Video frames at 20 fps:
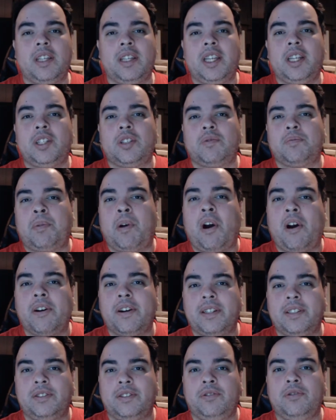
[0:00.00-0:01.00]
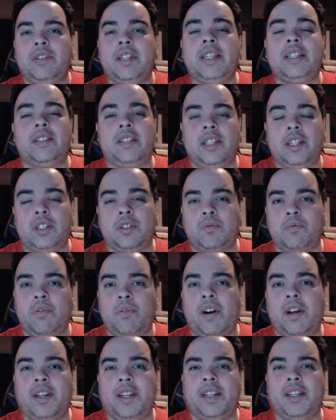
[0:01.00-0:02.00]
Each part is unique to each
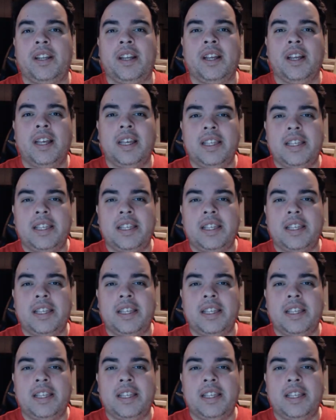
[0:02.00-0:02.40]
one, and